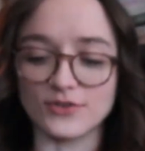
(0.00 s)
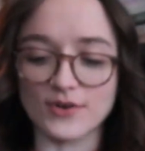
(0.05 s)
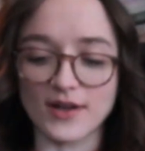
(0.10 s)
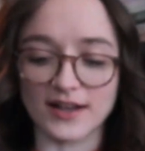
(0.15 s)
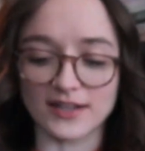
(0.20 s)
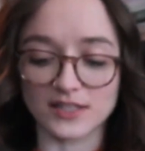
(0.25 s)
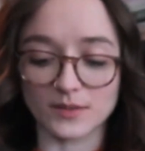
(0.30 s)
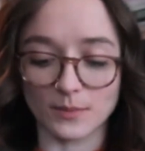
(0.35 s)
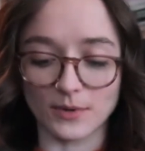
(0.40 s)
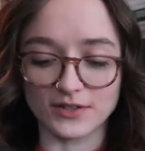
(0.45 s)
Drew
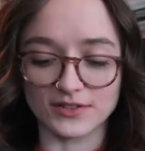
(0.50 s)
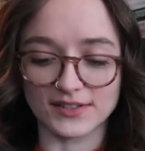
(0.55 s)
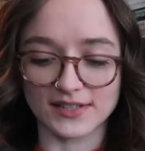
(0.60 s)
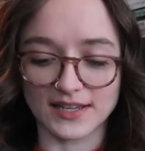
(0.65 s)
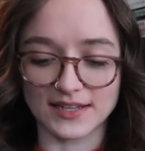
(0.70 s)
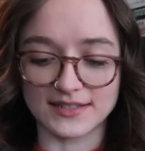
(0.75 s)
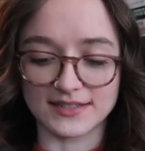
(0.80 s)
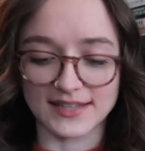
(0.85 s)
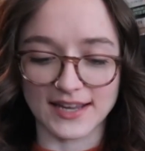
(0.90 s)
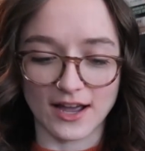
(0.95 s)
experts
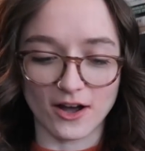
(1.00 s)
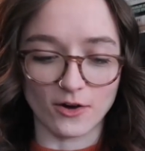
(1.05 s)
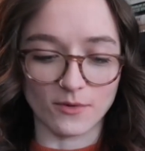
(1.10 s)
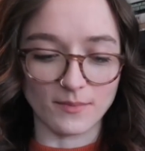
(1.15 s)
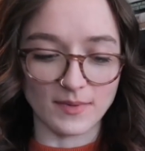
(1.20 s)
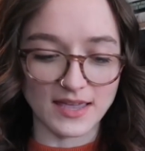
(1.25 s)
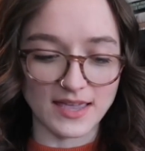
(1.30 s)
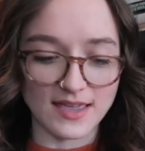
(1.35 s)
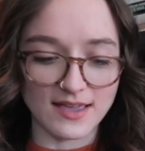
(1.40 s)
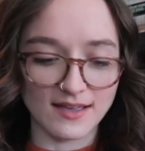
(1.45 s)
can tell
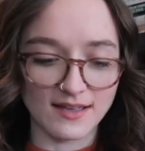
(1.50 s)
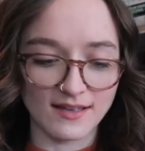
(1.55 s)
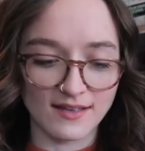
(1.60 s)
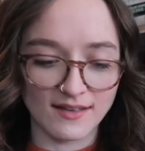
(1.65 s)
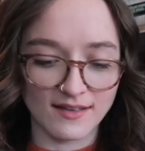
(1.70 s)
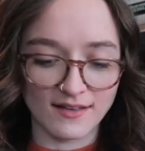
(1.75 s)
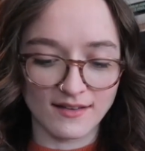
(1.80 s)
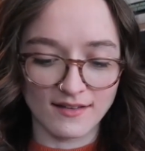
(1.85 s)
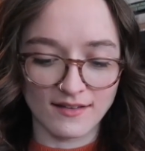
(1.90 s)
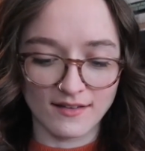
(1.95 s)
me
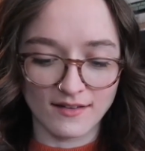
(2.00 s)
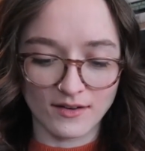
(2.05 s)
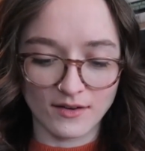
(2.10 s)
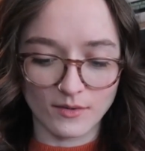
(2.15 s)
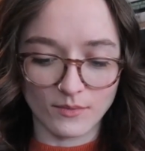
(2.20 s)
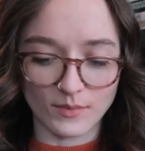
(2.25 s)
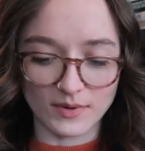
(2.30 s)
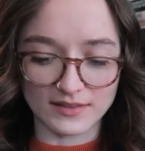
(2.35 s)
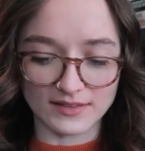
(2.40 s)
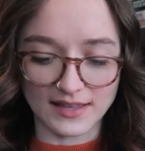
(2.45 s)

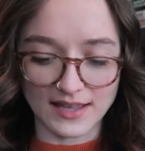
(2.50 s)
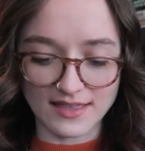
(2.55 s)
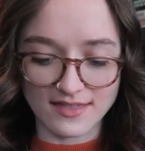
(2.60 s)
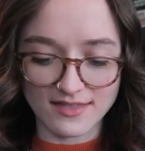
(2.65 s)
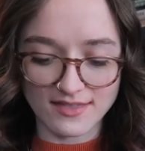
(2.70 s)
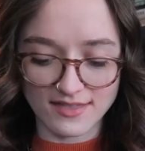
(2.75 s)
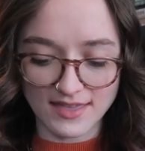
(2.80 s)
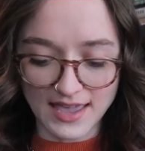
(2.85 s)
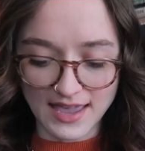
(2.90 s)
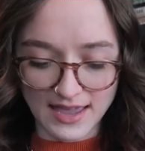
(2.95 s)
what they
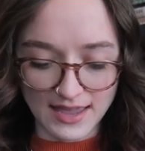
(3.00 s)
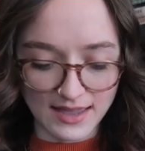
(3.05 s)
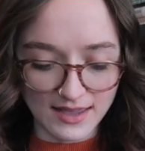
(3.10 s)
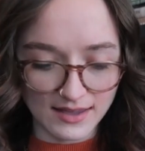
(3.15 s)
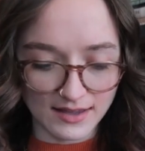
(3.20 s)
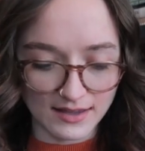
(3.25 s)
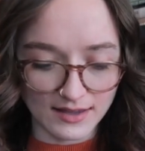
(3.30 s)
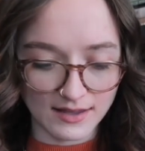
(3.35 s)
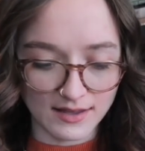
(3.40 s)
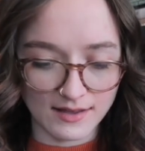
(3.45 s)

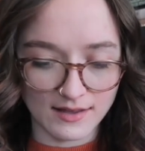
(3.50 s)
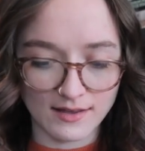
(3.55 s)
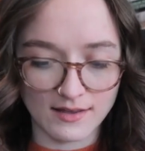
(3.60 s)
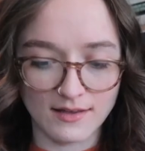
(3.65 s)
think.